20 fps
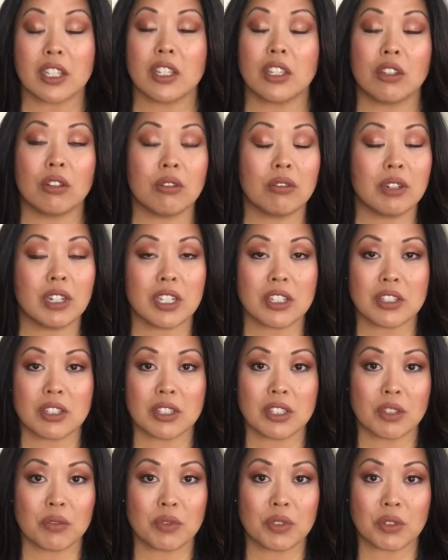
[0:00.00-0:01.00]
you need to
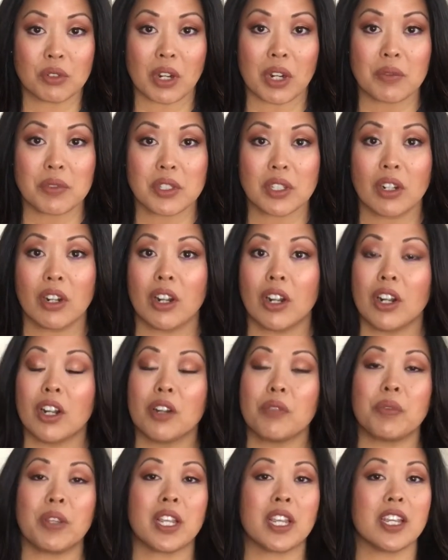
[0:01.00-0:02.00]
subscribe to
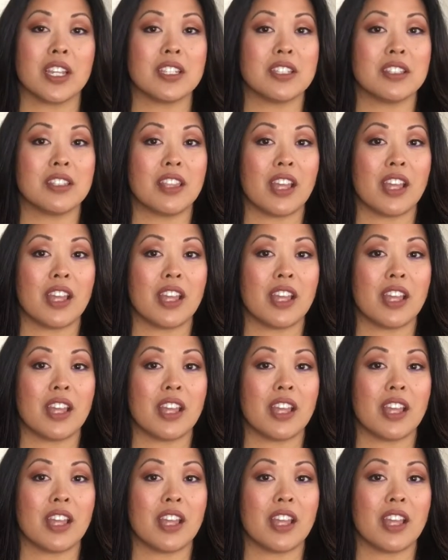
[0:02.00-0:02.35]
her because